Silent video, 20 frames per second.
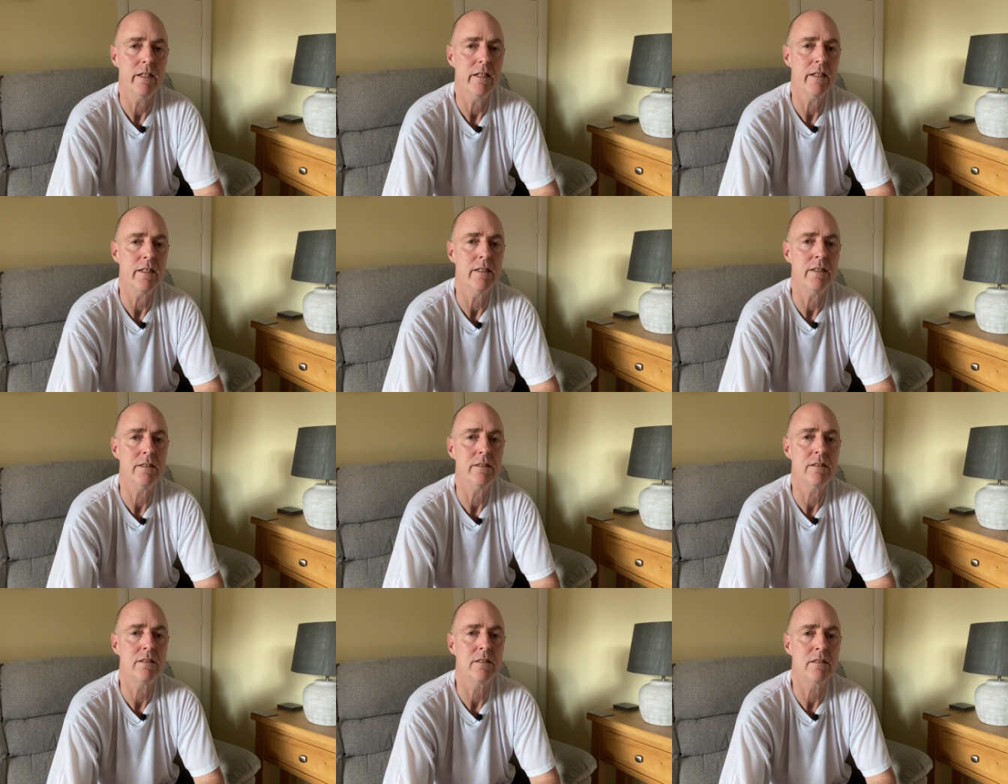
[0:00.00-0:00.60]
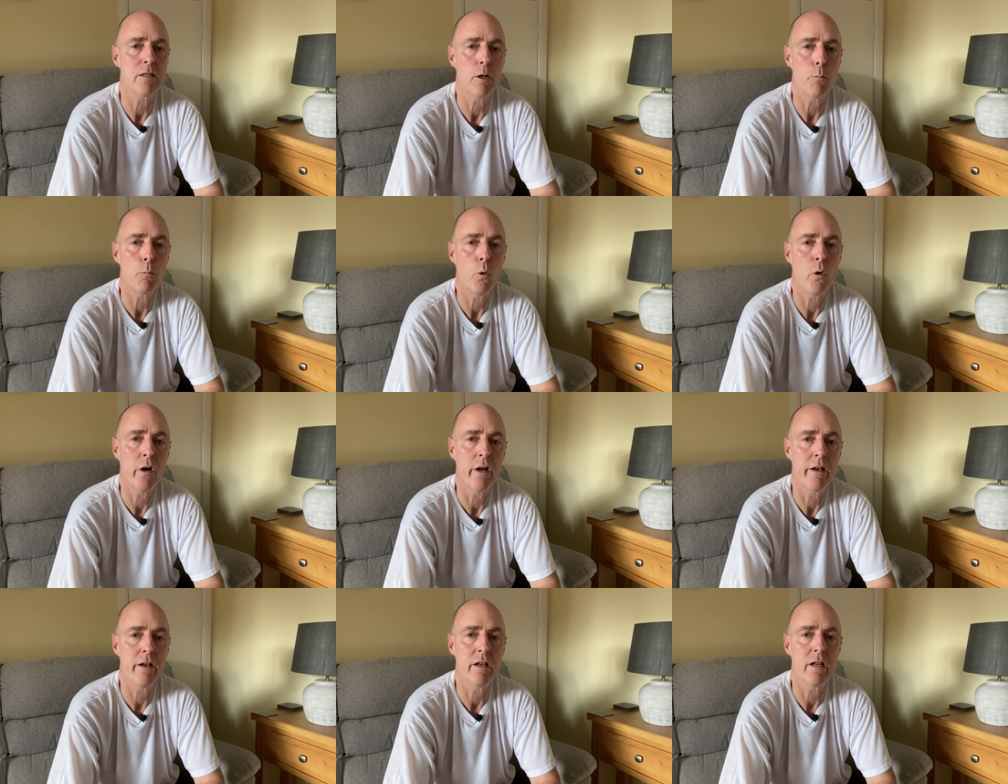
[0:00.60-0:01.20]
is
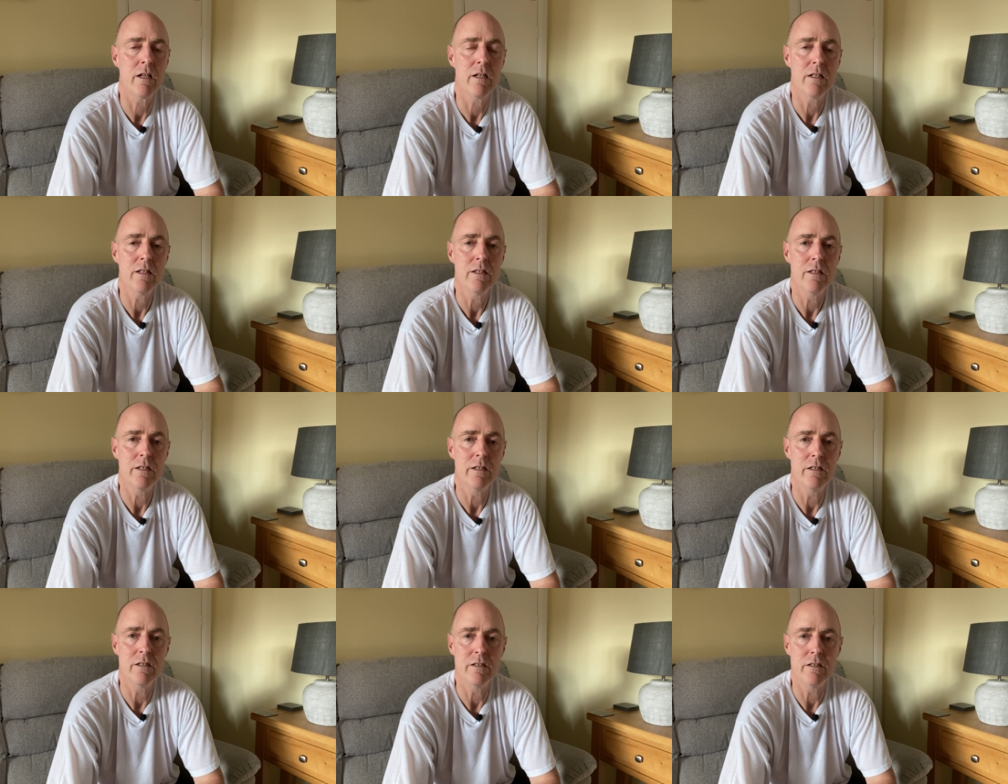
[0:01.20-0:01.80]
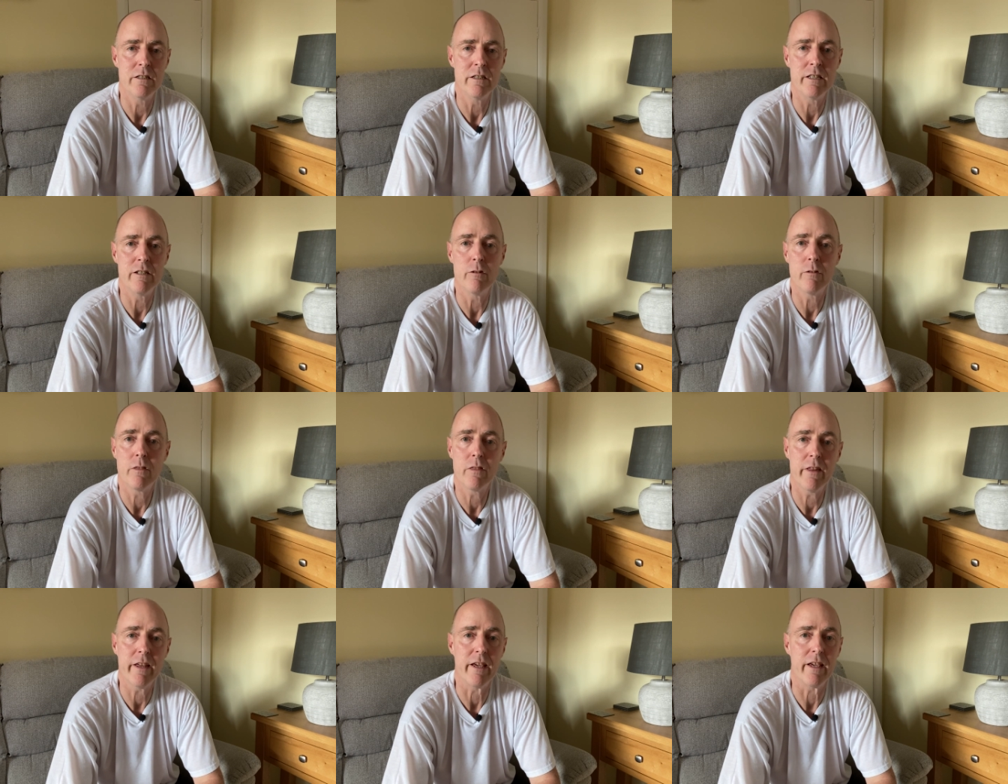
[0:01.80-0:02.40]
someone who
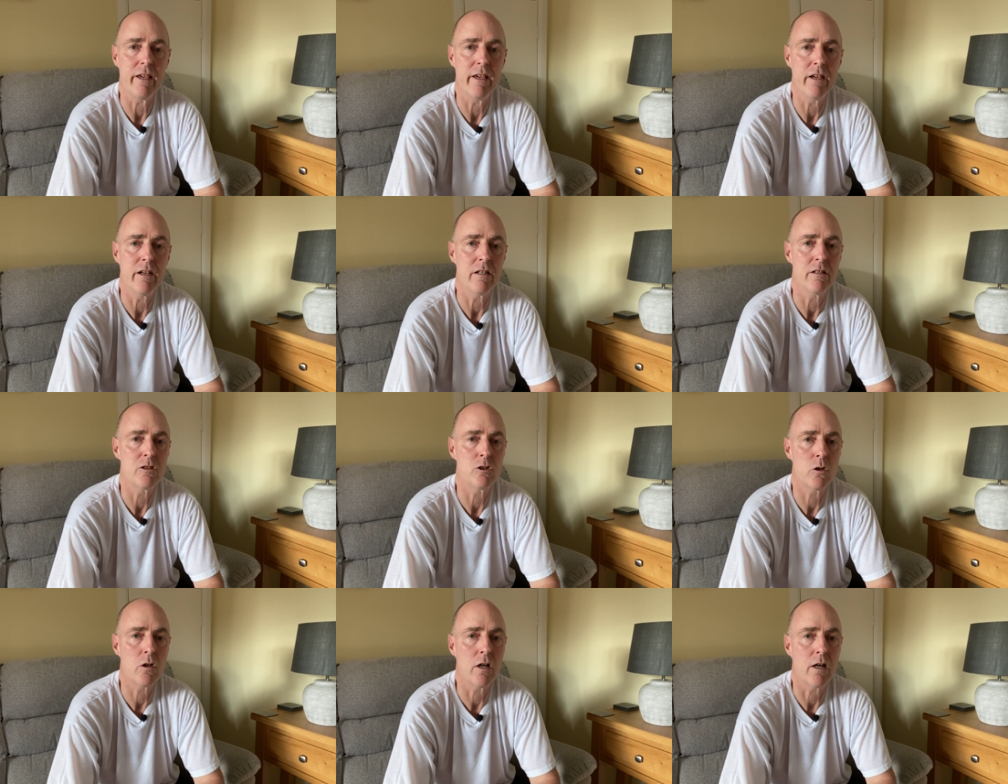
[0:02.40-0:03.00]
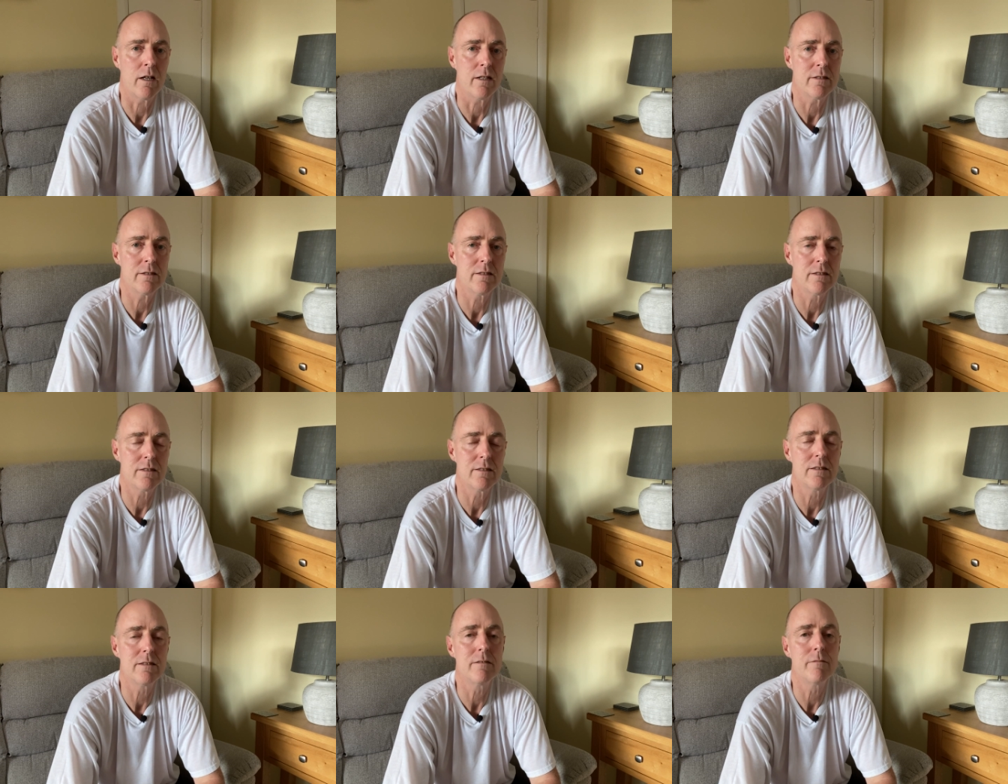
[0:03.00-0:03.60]
you'd think you could
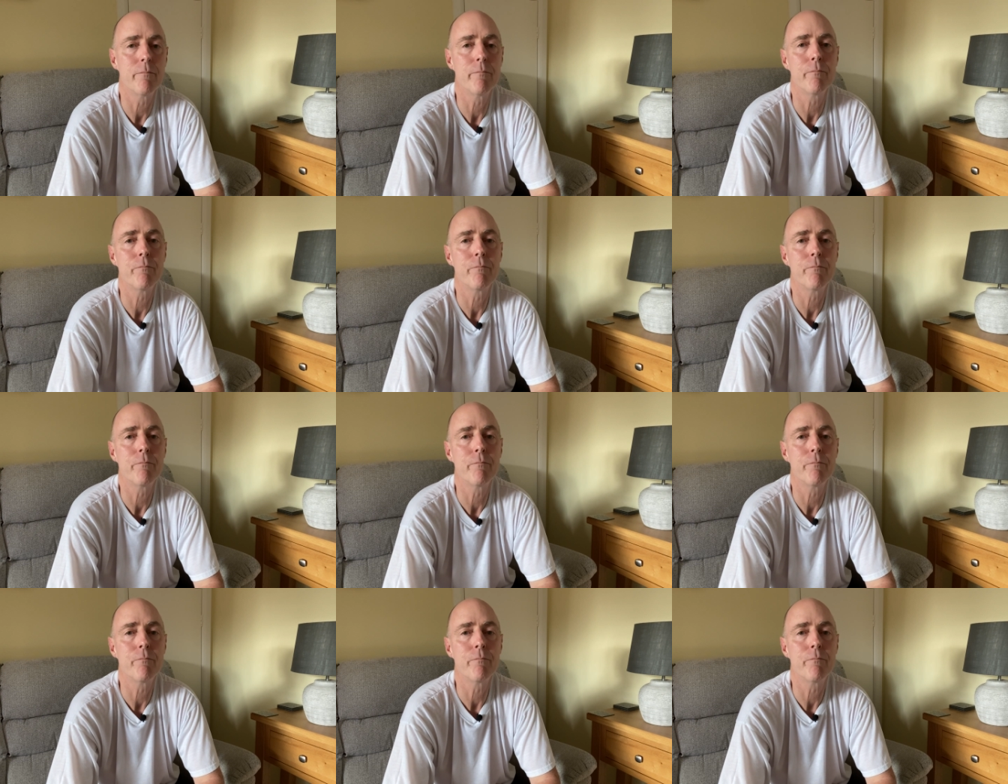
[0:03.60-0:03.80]
trust.